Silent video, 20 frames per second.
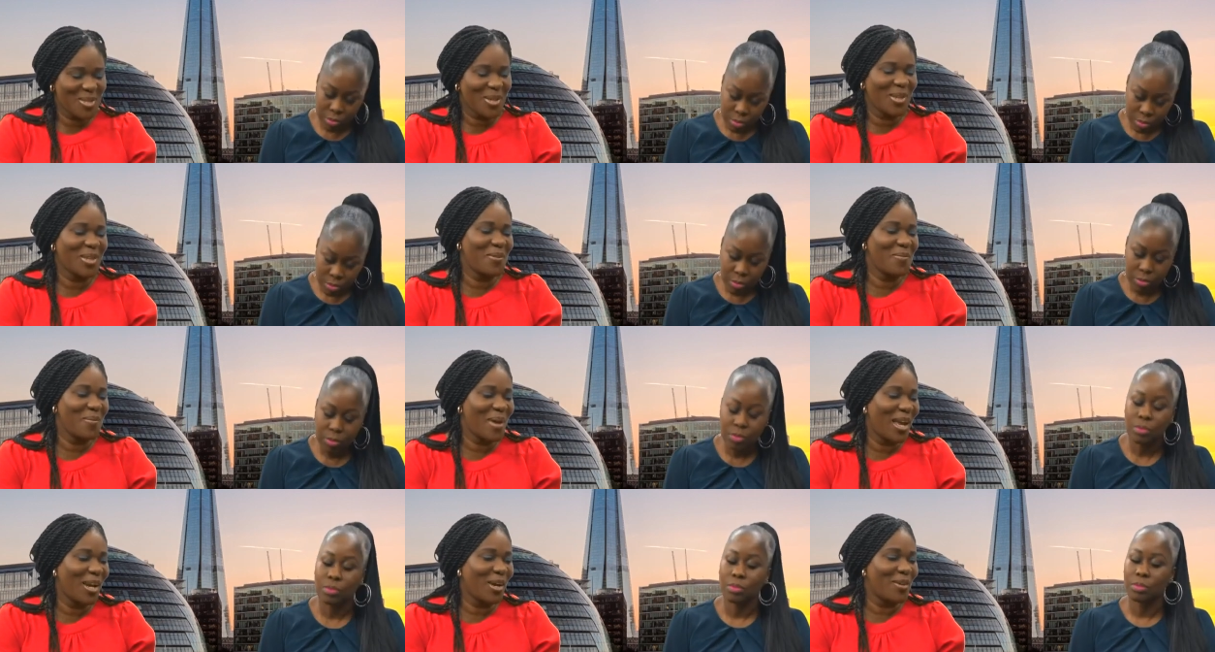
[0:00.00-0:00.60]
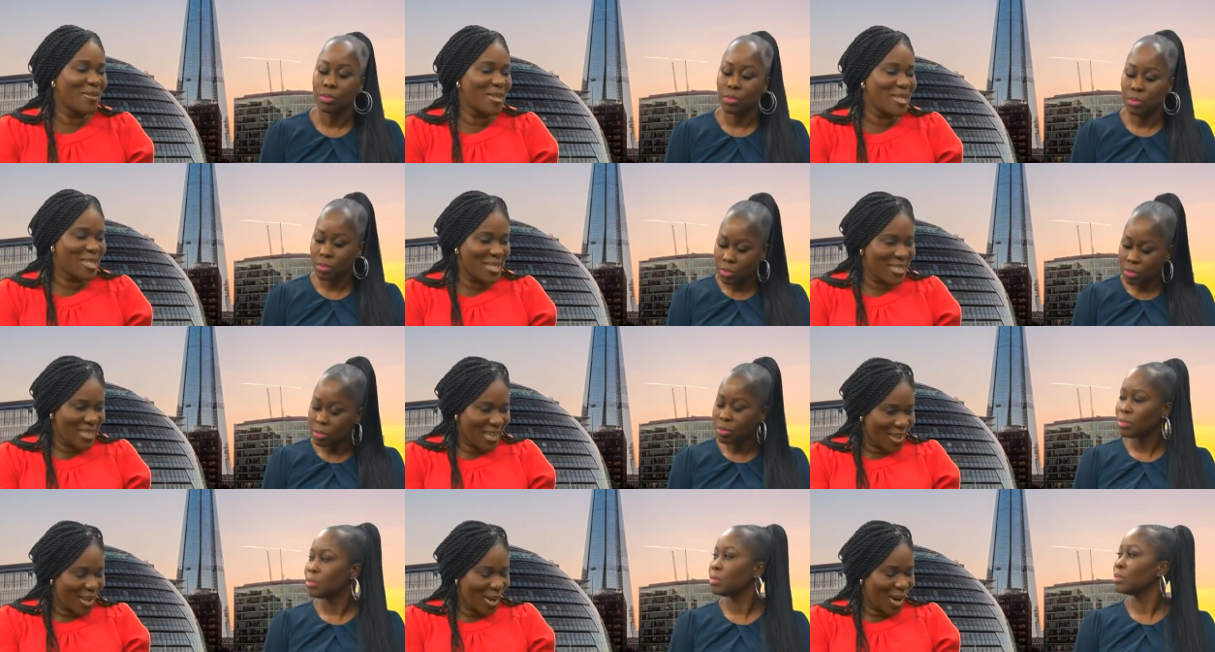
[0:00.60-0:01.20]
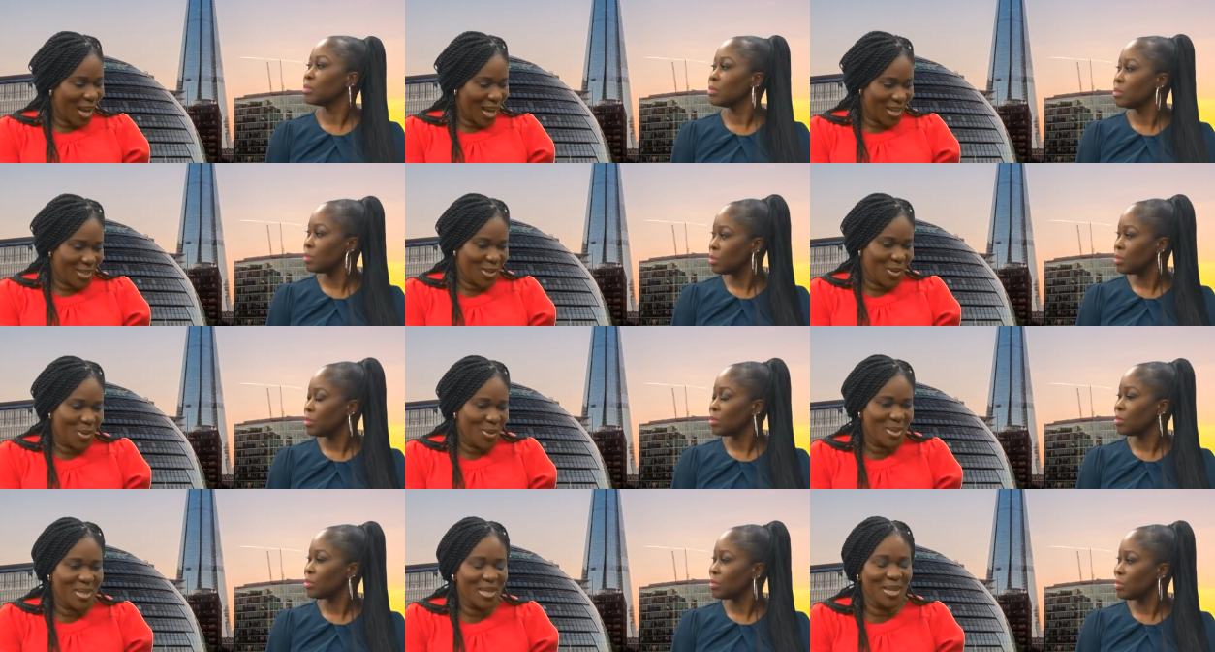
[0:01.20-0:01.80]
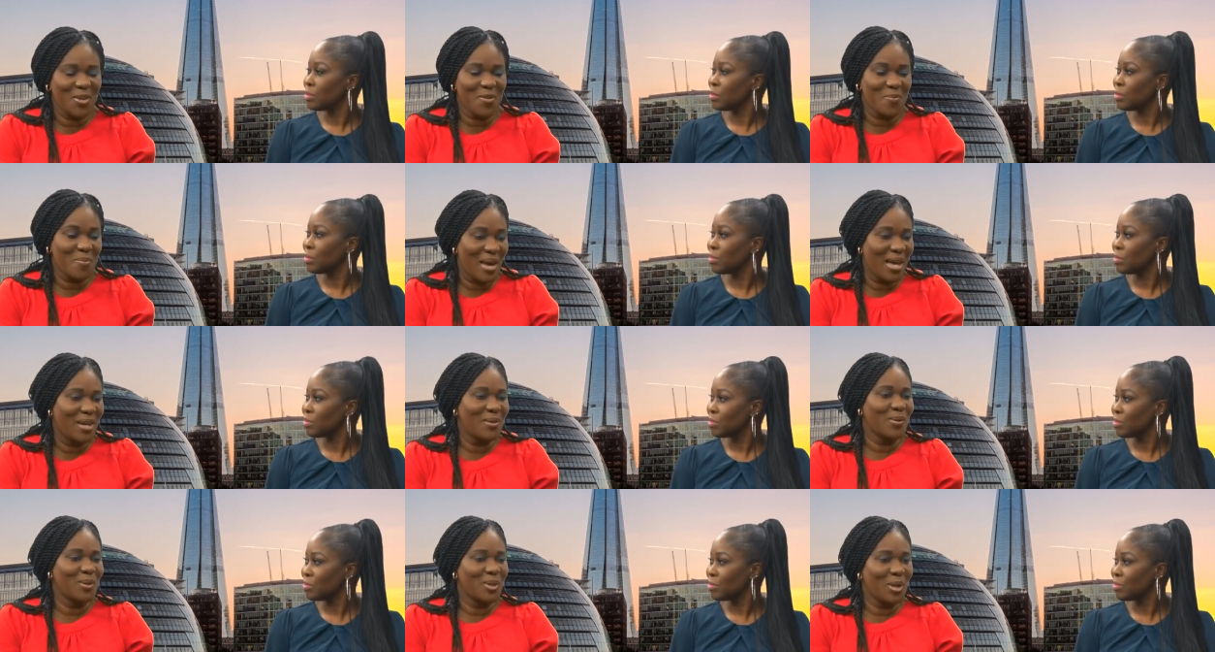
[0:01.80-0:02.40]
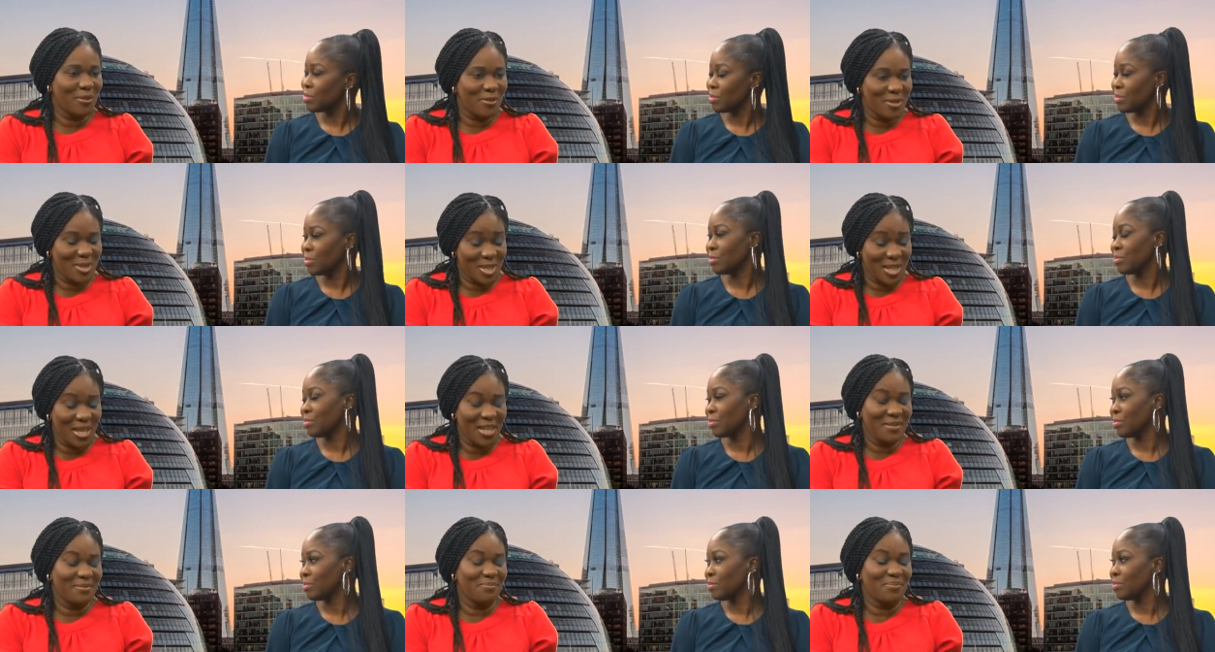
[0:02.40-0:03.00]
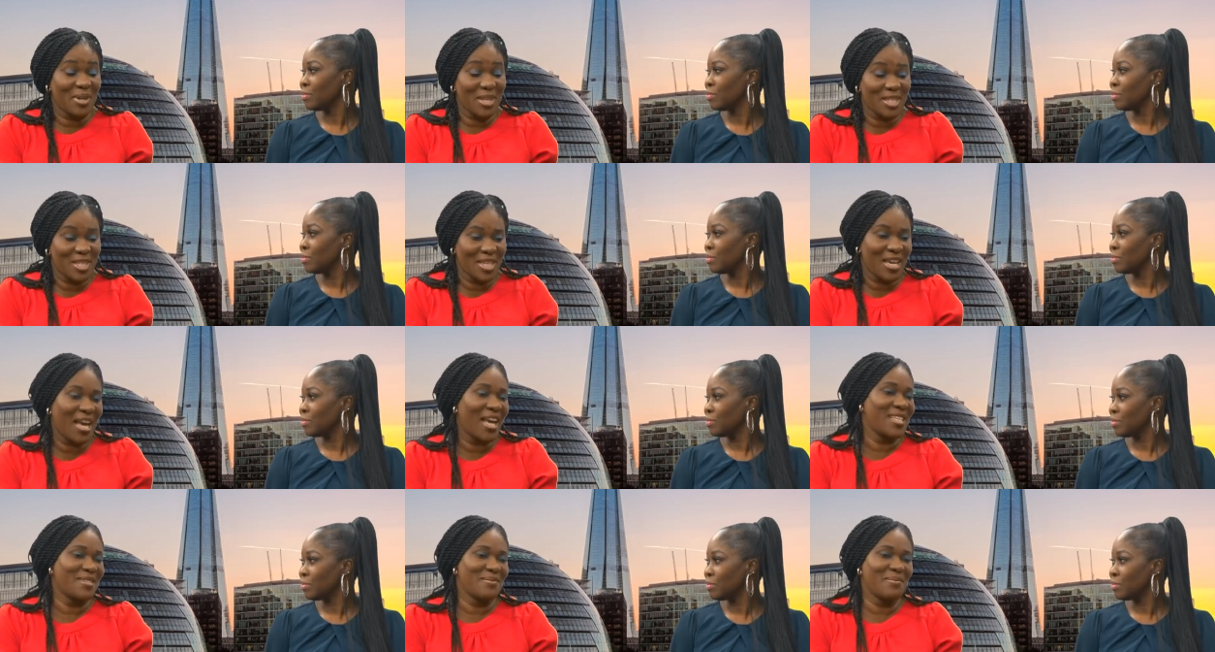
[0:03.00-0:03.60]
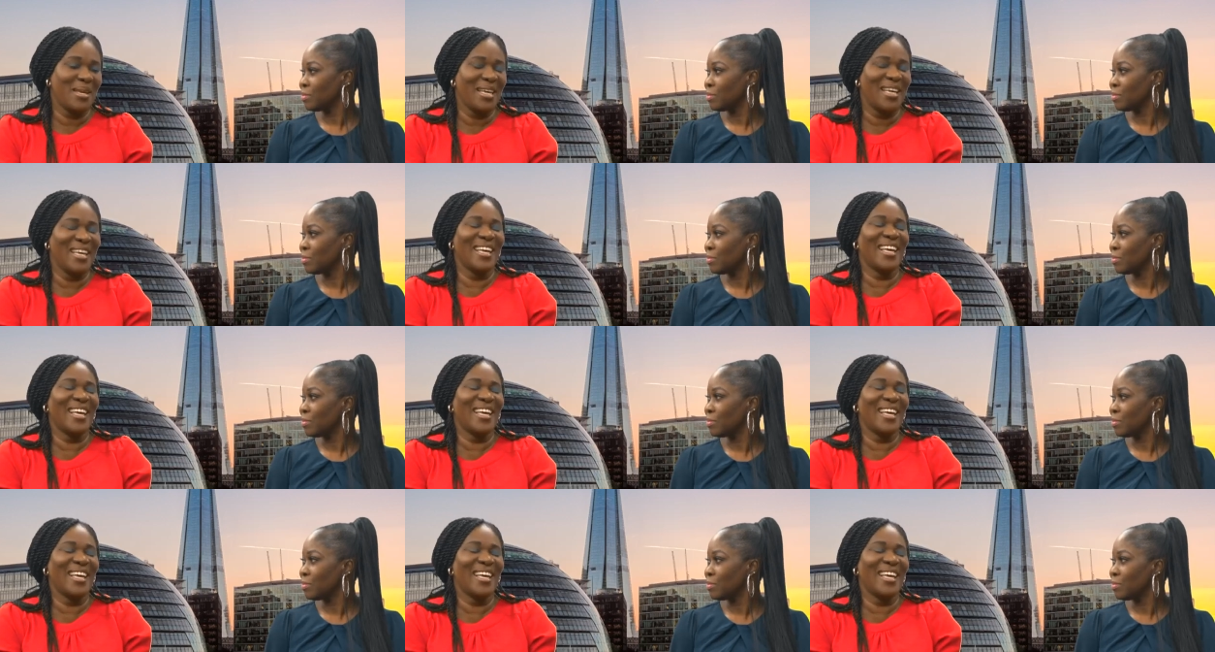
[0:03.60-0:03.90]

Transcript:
Speaker 1: So the men, obviously, that don't like to cook, single men would obviously patronize me.